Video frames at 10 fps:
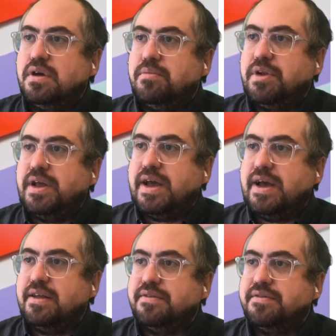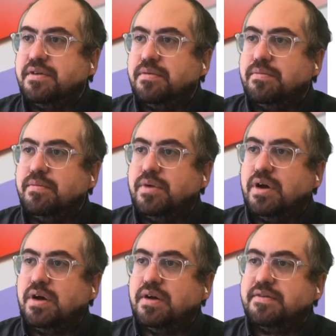I'm going to add some
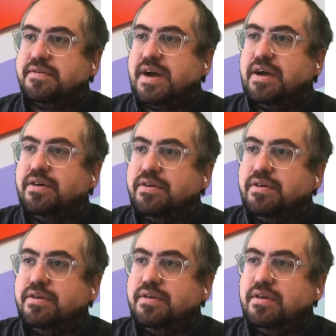style.